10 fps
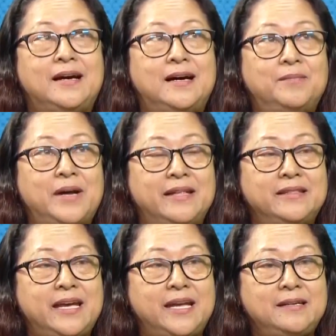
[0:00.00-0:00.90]

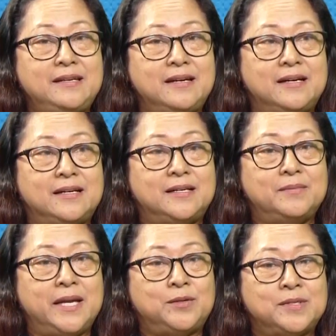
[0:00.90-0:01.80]
And then
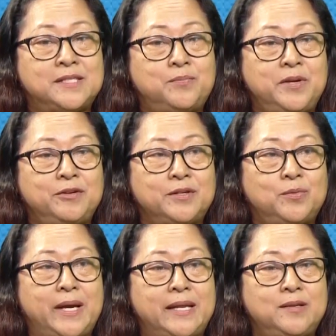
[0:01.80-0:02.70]
it was the period
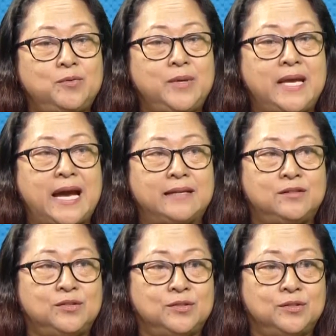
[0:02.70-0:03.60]
when we had
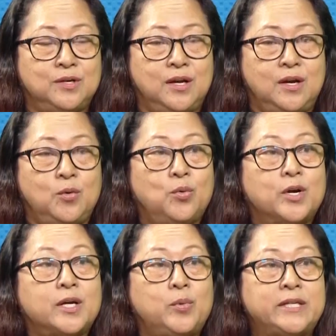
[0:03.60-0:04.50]
to
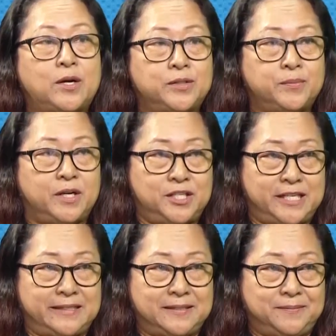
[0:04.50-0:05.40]
work without a
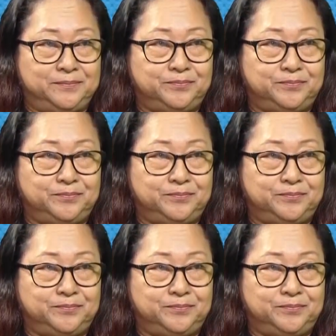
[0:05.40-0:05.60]
budget.